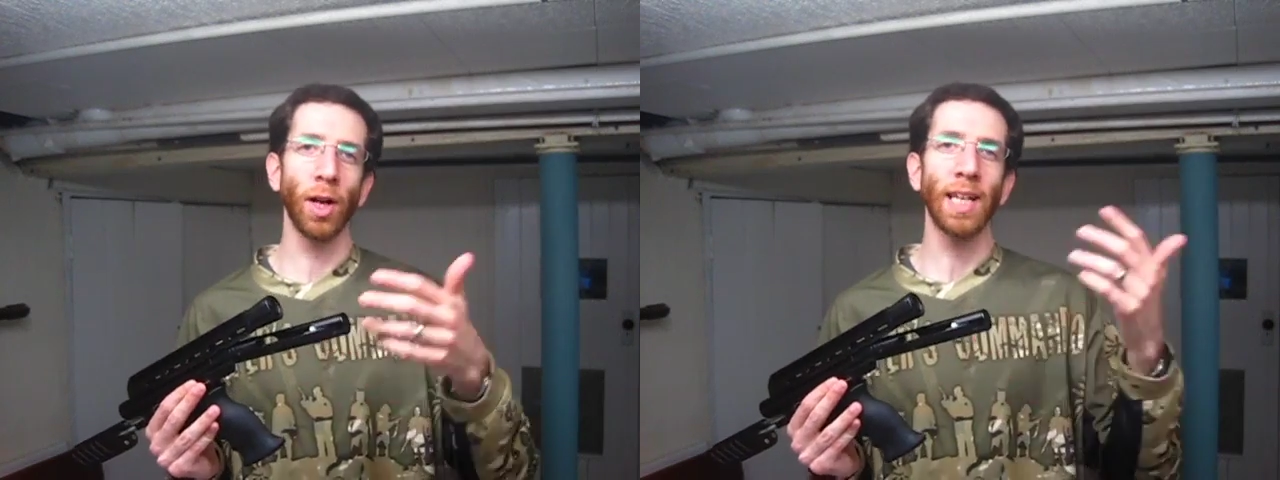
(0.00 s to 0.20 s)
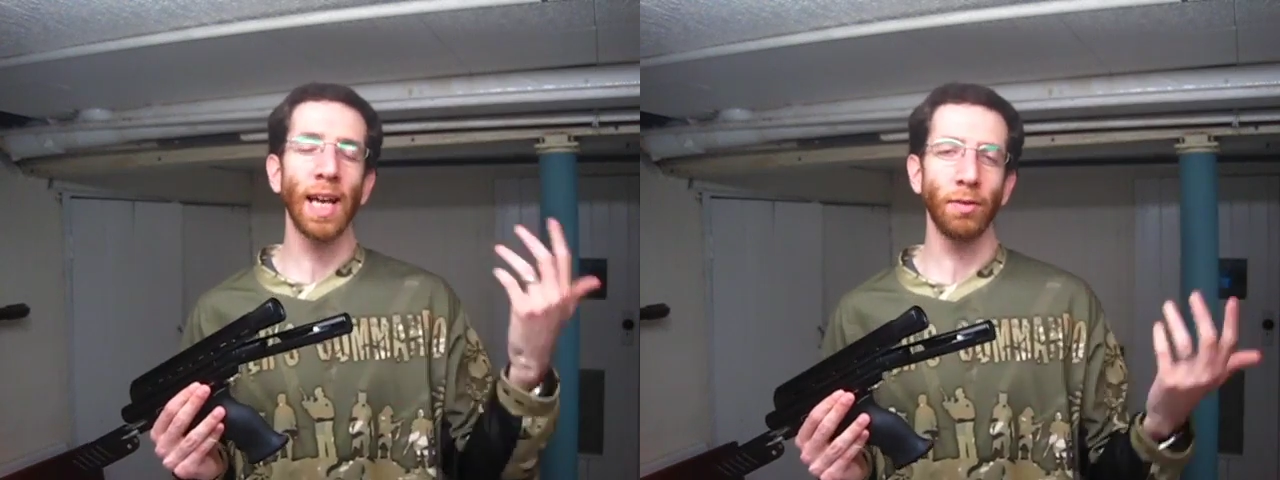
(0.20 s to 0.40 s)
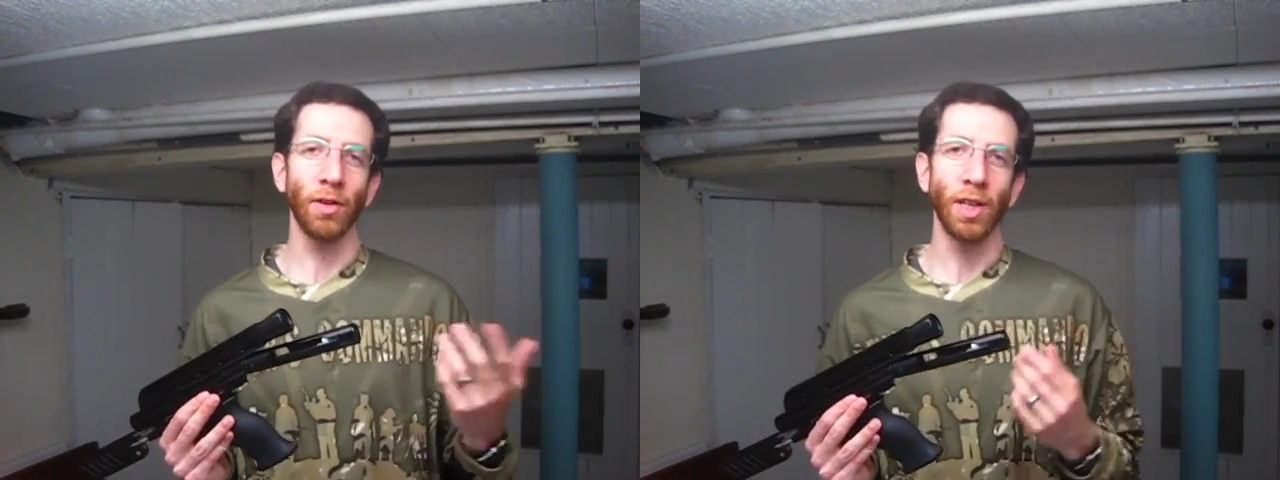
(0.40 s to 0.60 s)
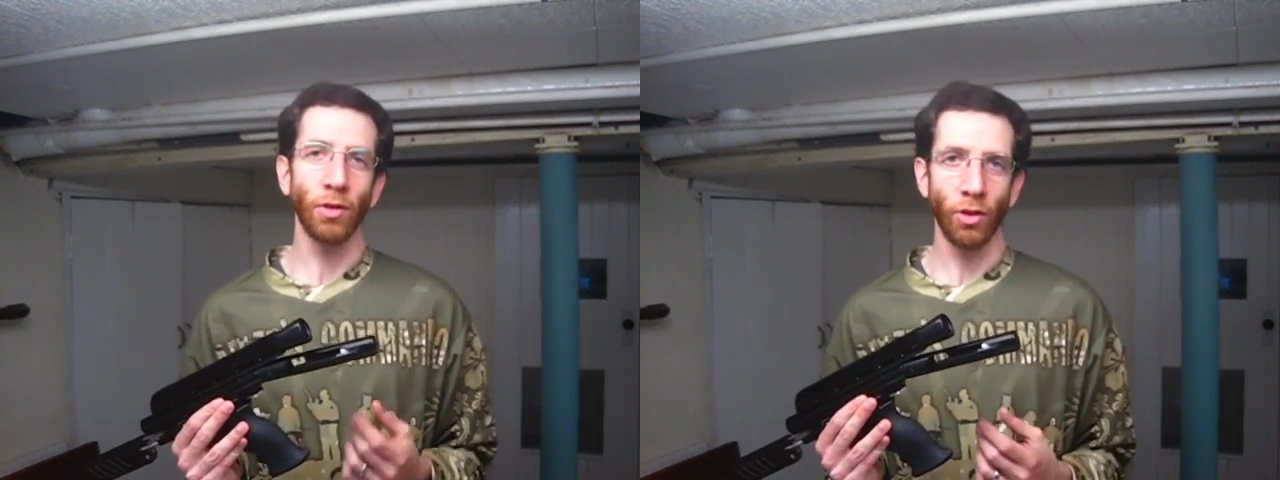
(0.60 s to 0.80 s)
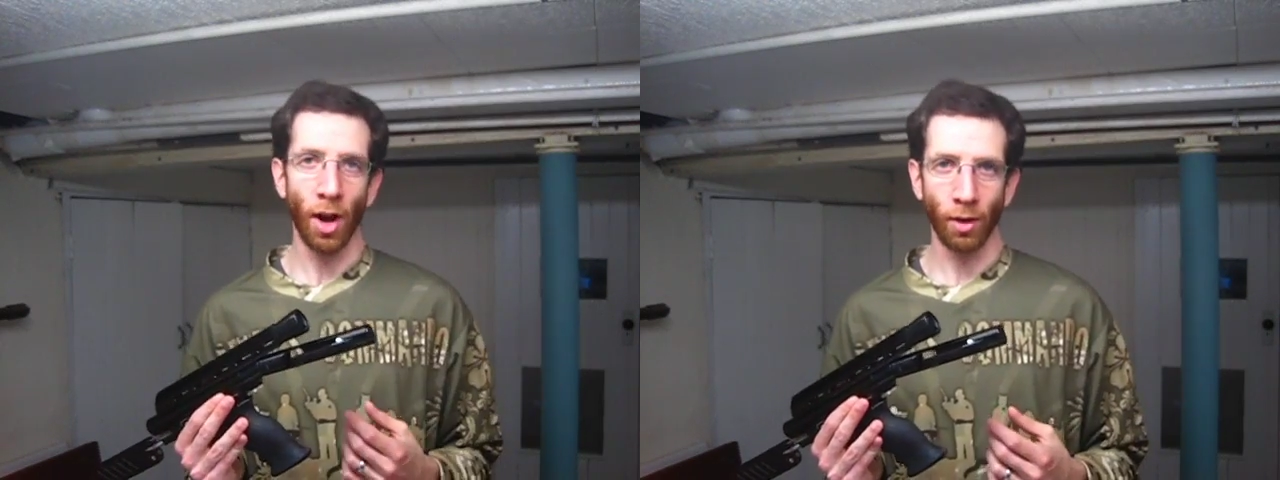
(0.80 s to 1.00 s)
to get the
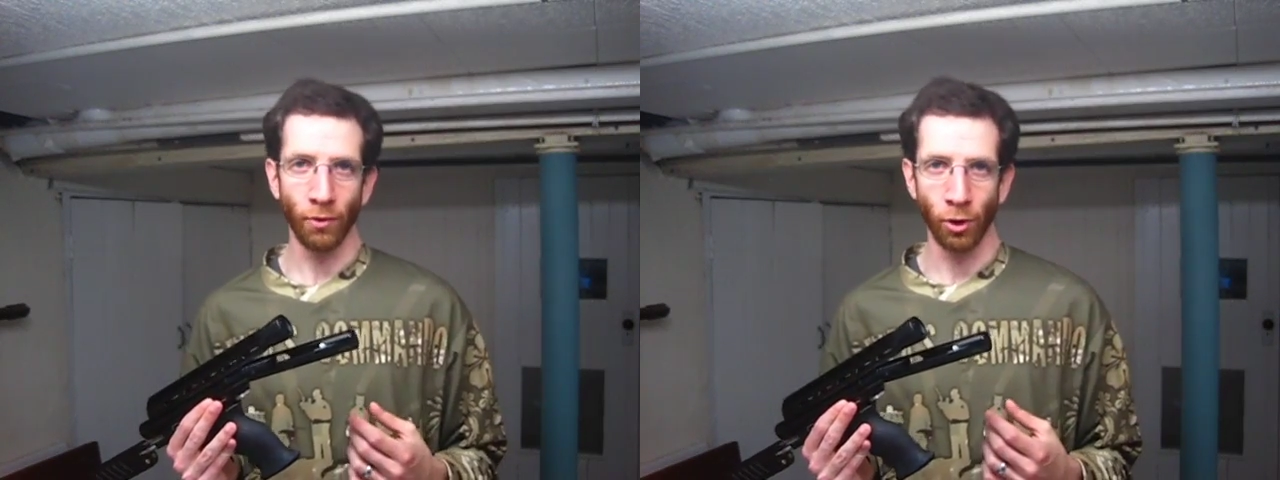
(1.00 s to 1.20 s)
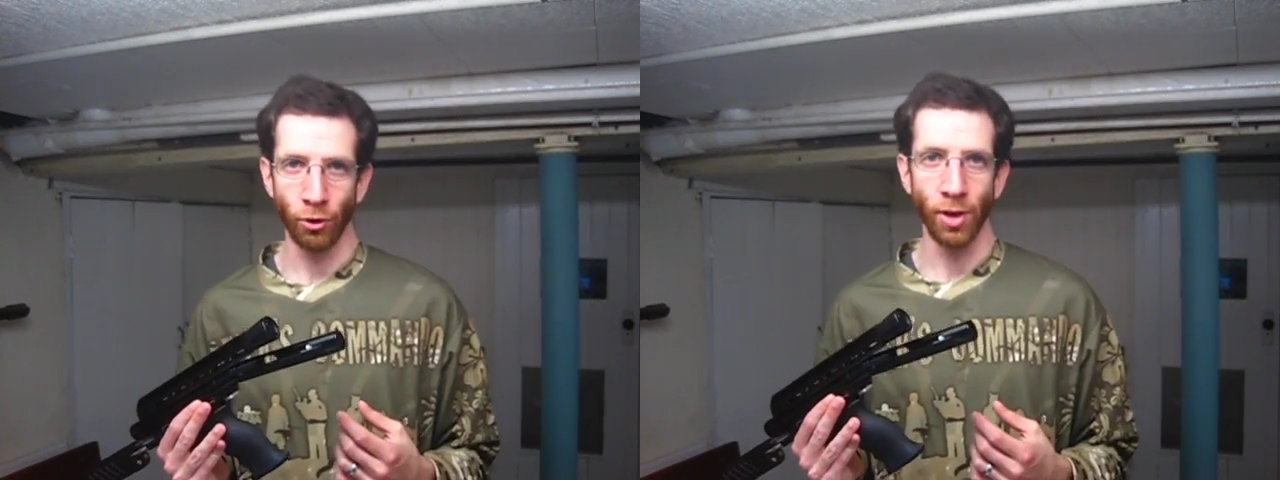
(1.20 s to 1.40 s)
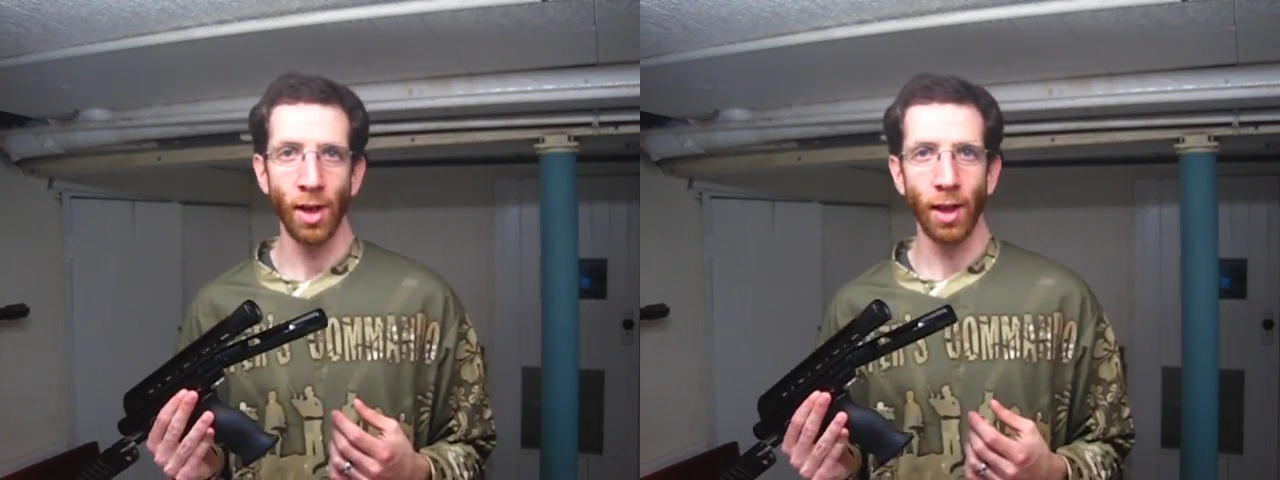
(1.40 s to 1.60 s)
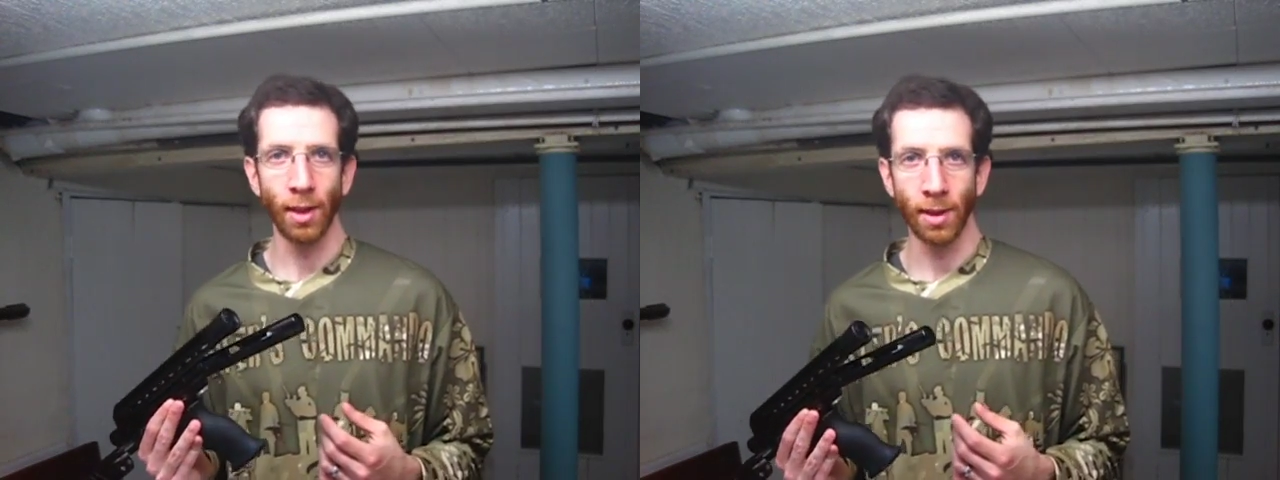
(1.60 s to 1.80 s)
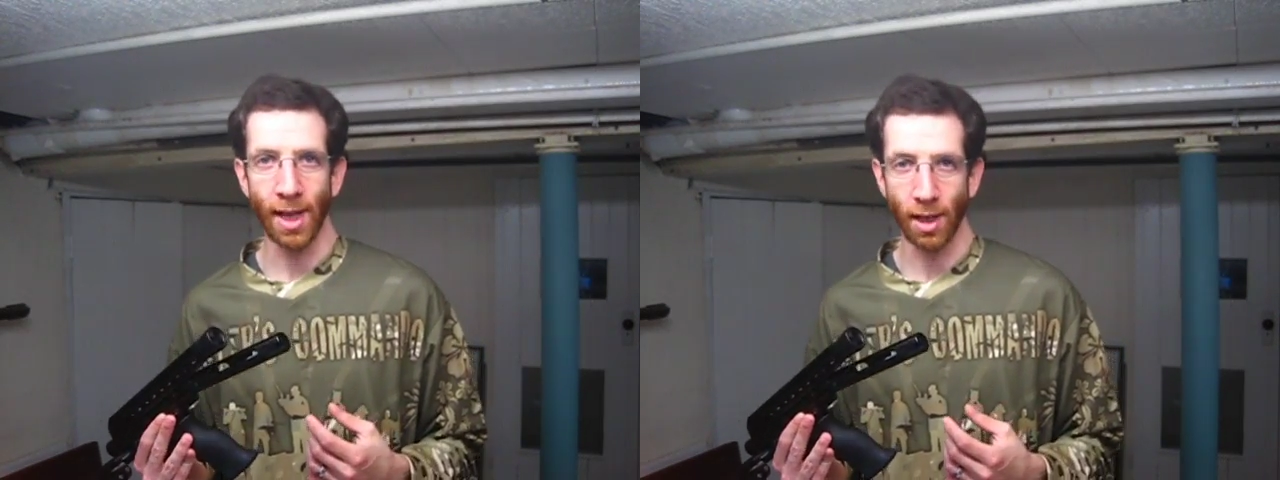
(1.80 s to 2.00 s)
T-stock version
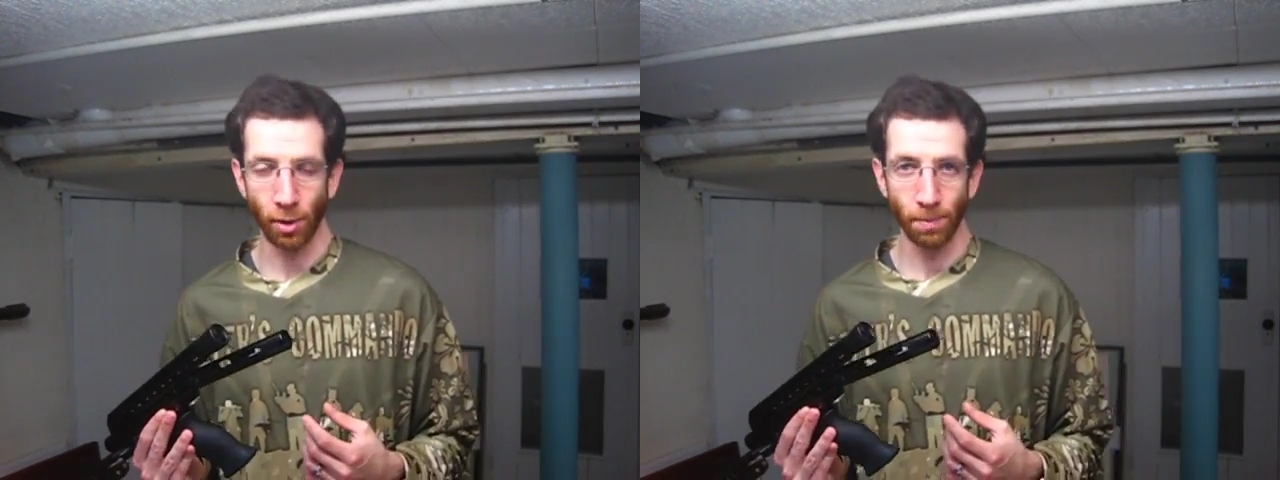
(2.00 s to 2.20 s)
later.